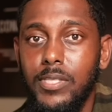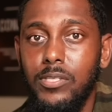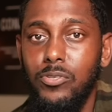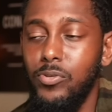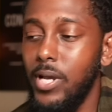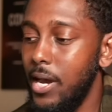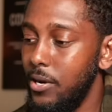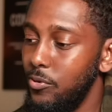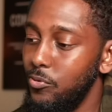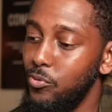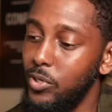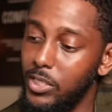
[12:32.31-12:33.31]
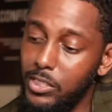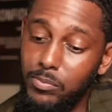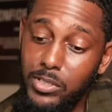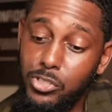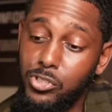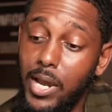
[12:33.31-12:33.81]
You got to really
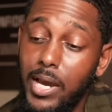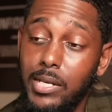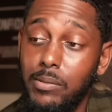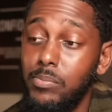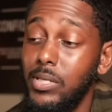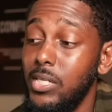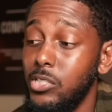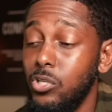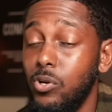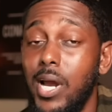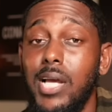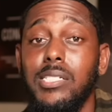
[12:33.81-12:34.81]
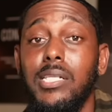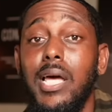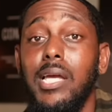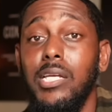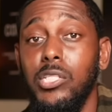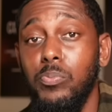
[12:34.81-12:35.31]
be trying to be as
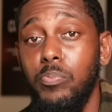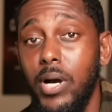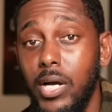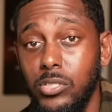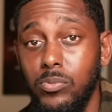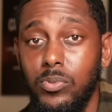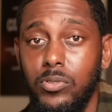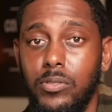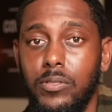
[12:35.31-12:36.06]
Christ-like as possible.